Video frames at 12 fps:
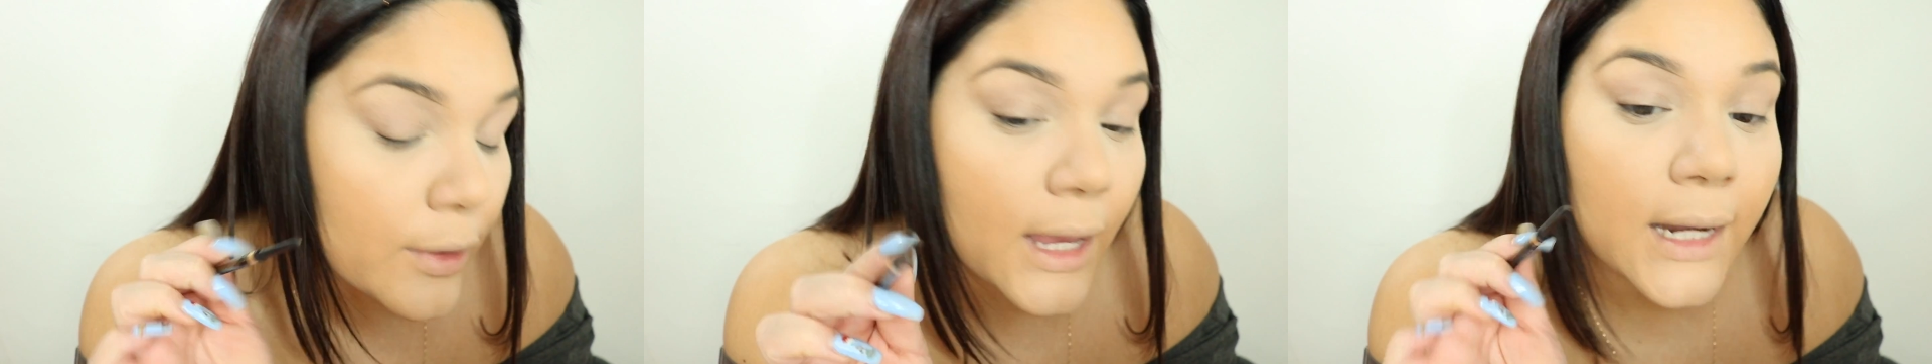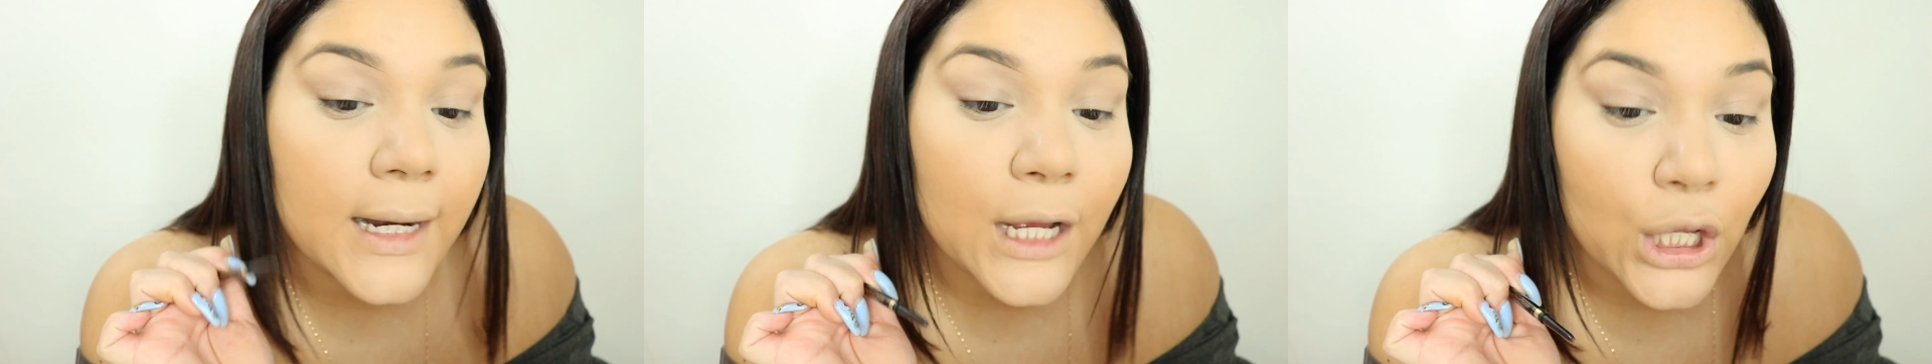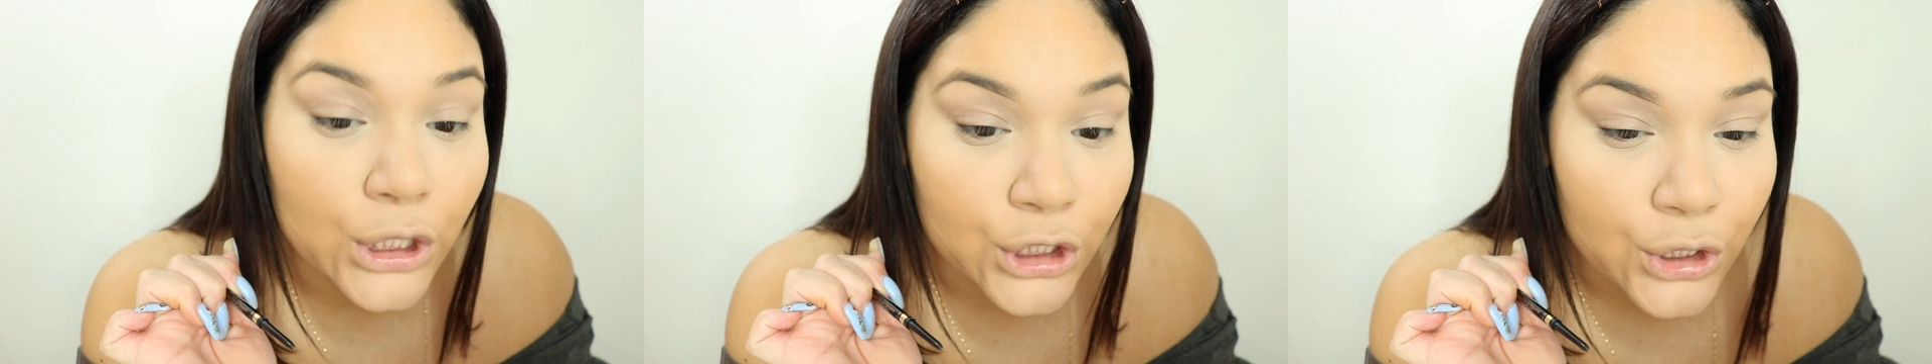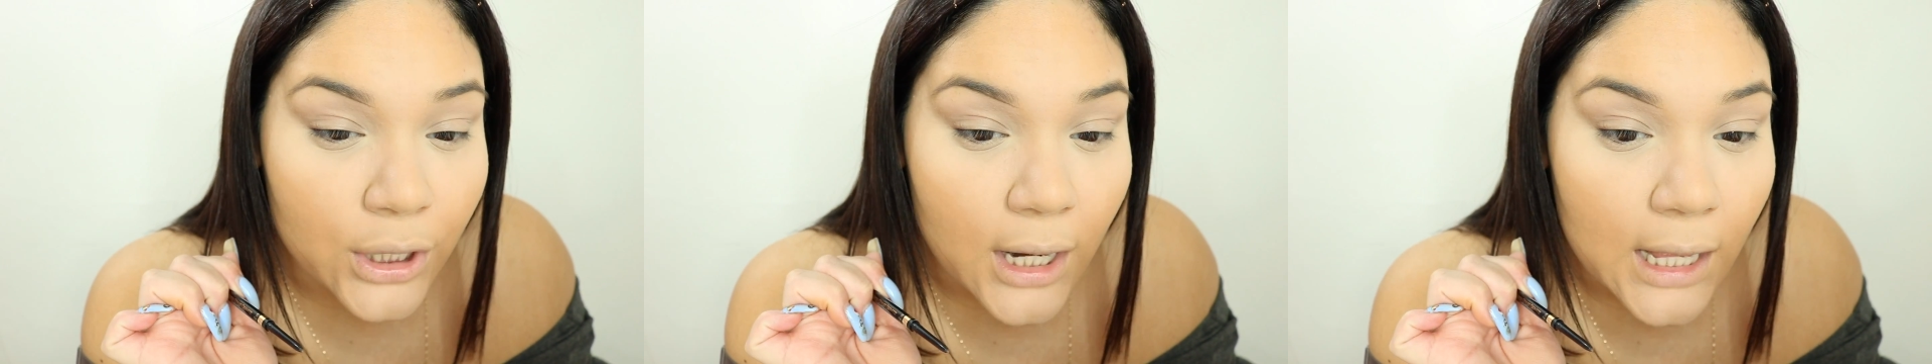And I
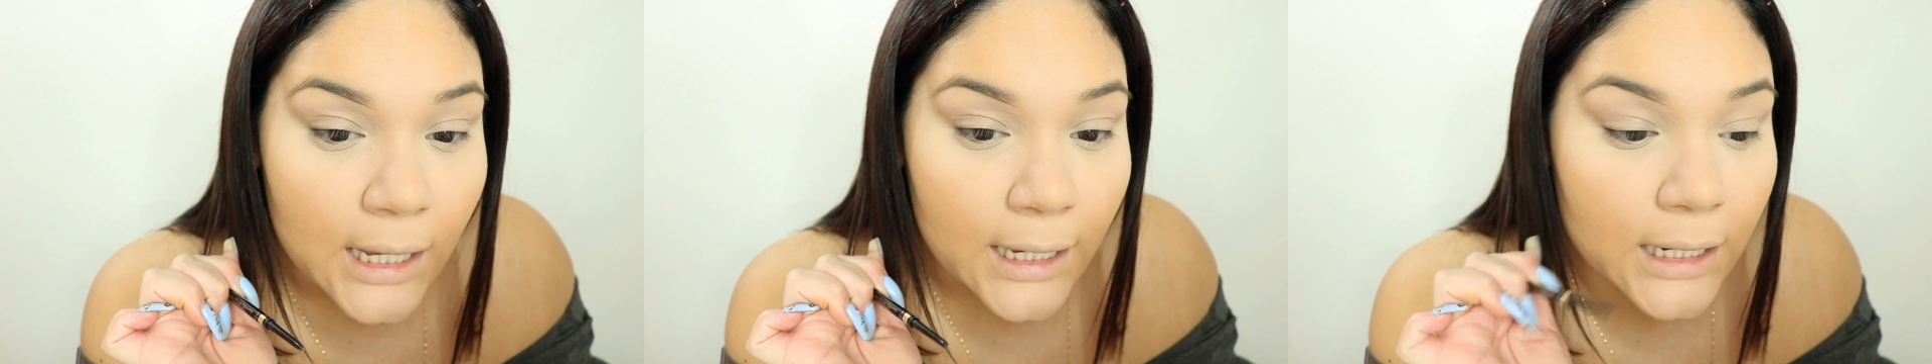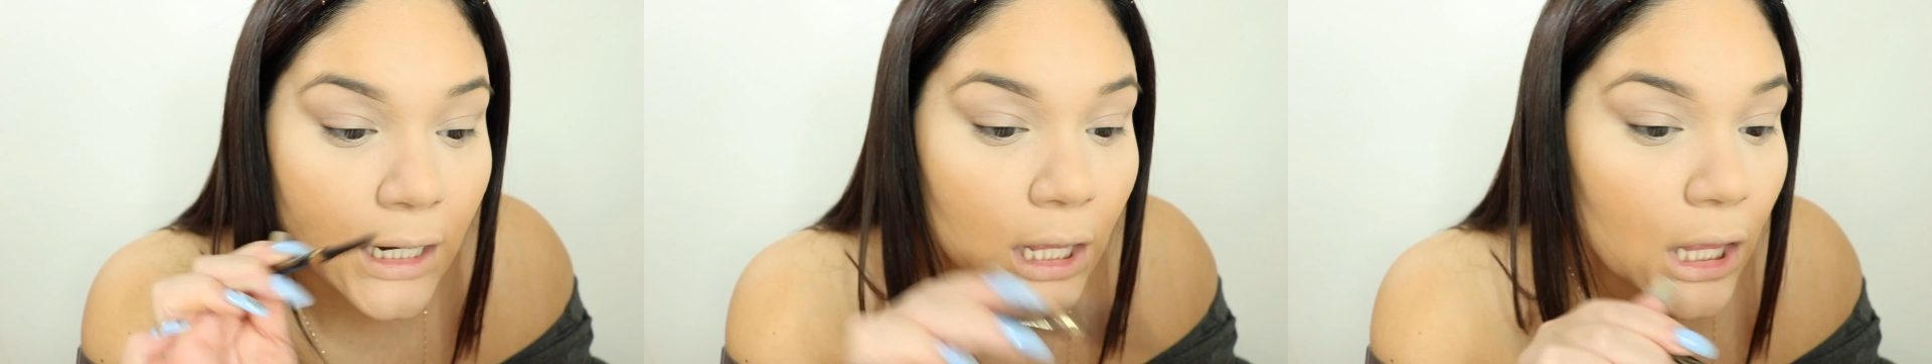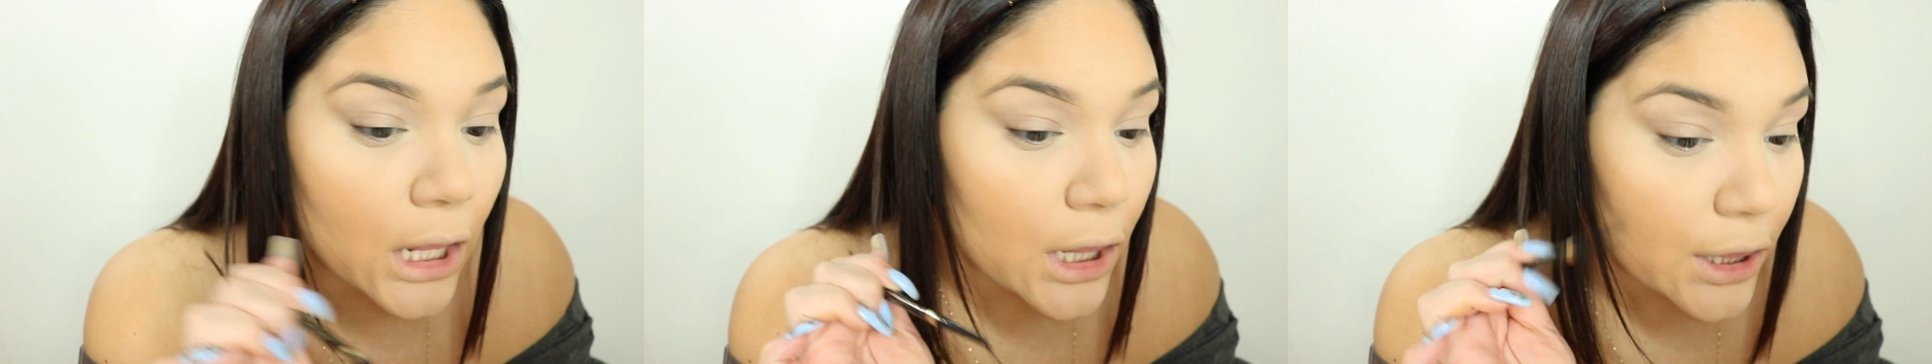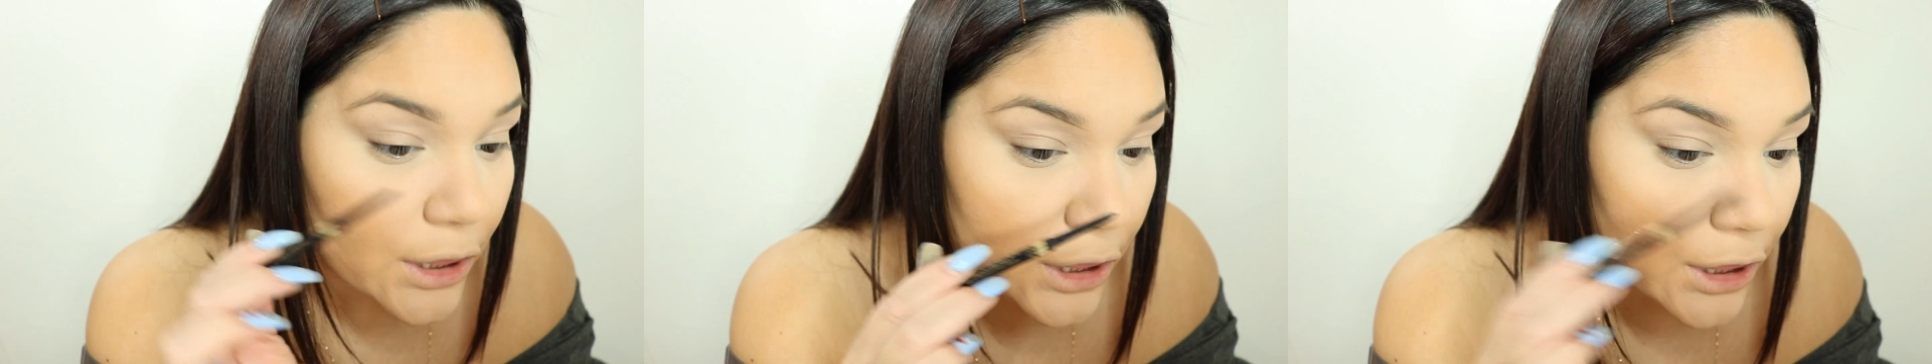underline
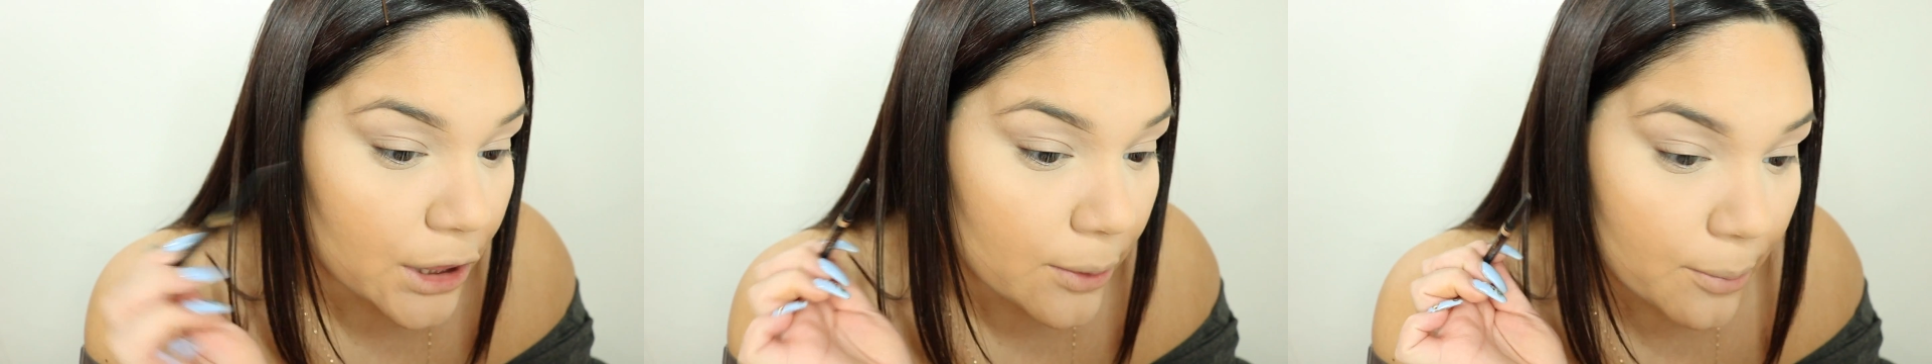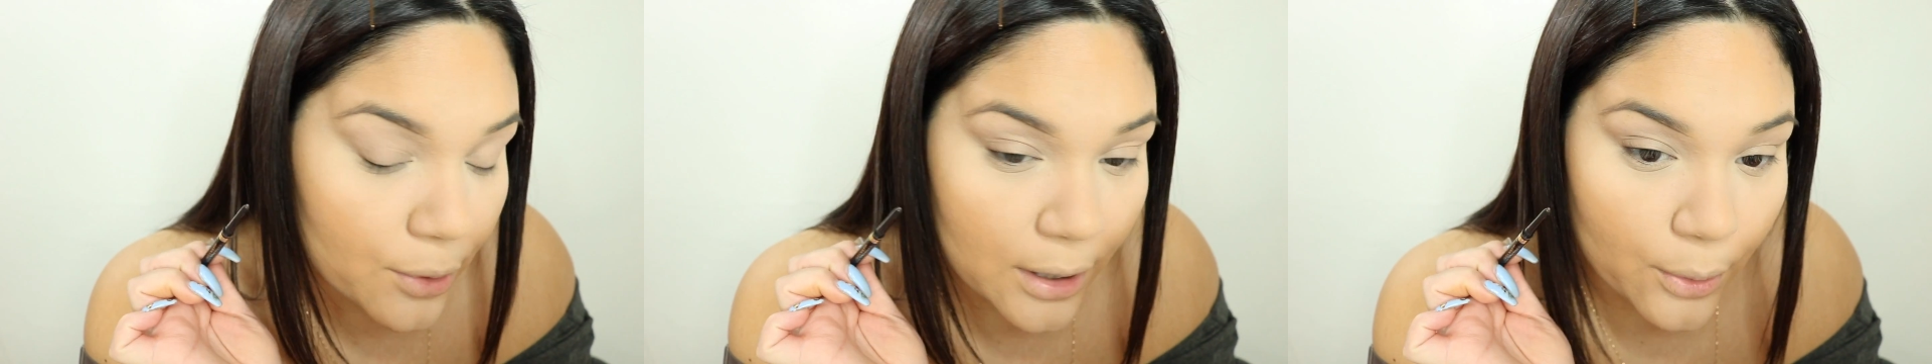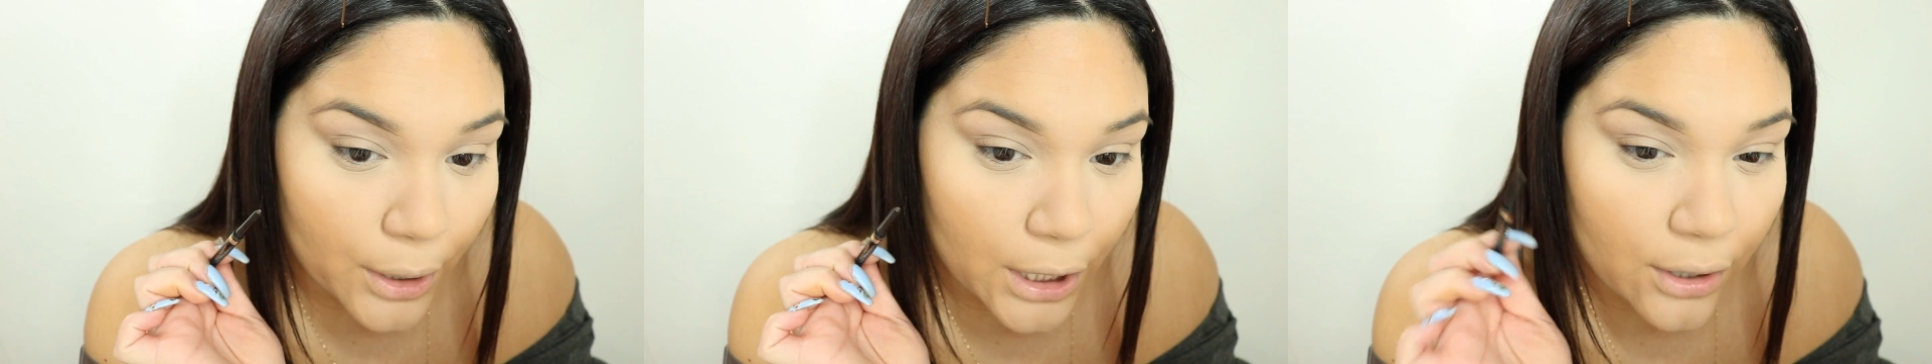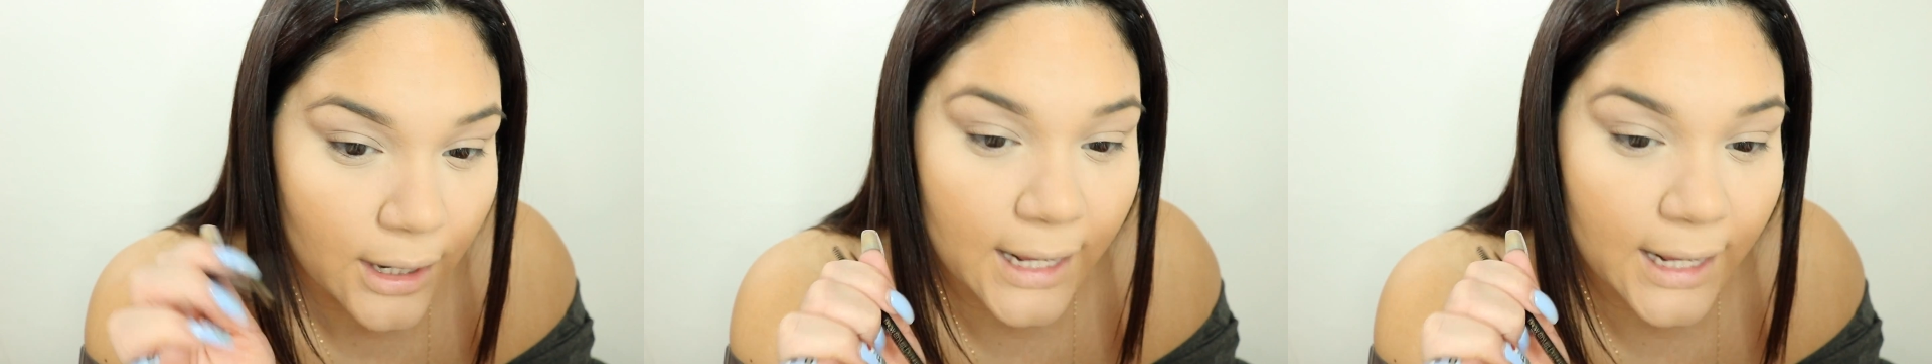the brow here,